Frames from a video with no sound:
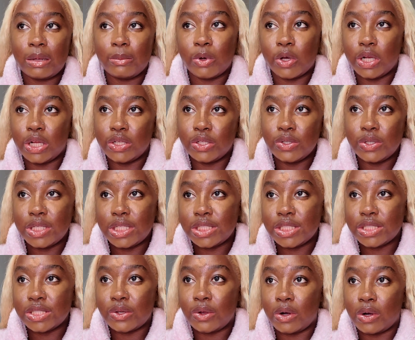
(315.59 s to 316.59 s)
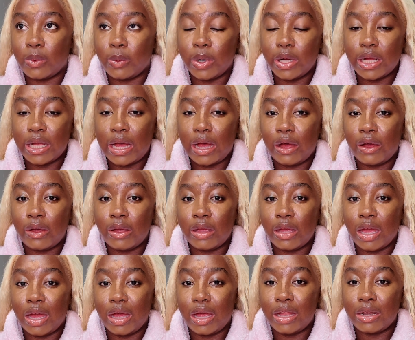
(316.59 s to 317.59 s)
I'm going to do this. It's going to work out.
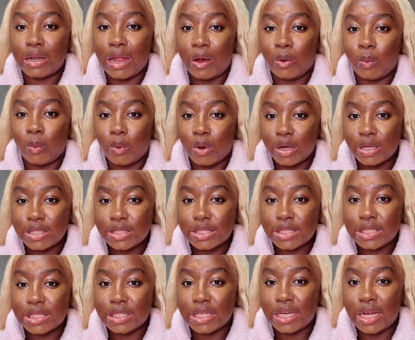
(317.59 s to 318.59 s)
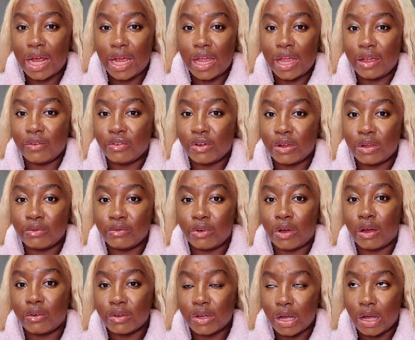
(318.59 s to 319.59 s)
And not once did I ever
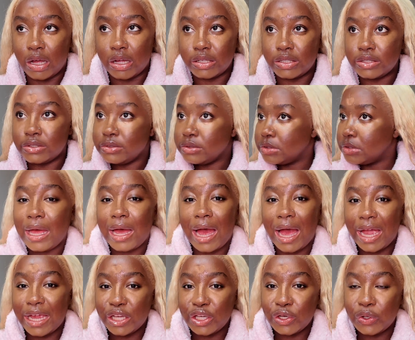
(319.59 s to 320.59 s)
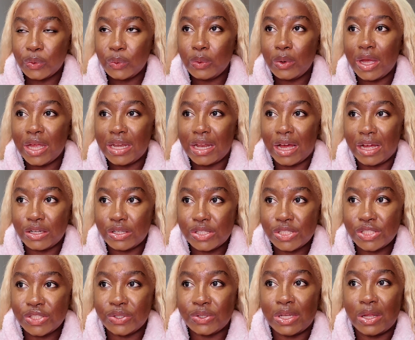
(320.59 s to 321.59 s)
involve God. I knew and
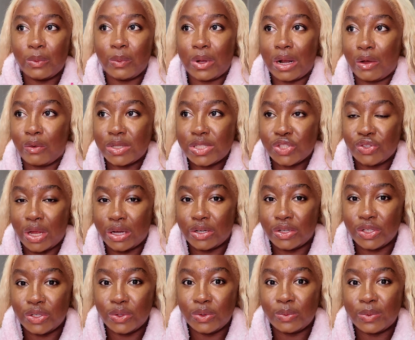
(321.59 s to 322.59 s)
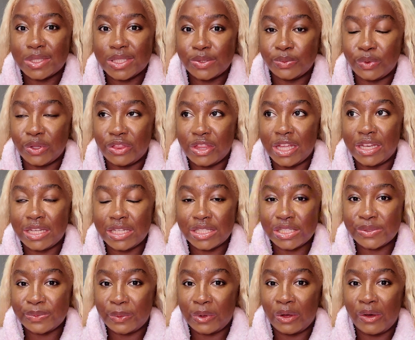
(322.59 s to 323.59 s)
understood that what I was trying to do was within
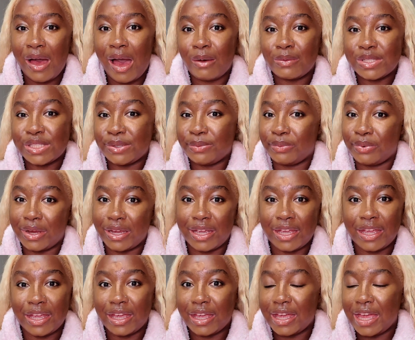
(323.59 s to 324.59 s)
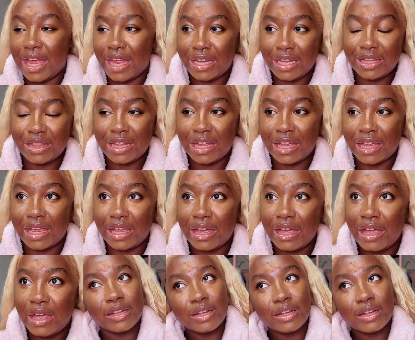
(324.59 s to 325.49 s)
his will. I wasn't breaking anything.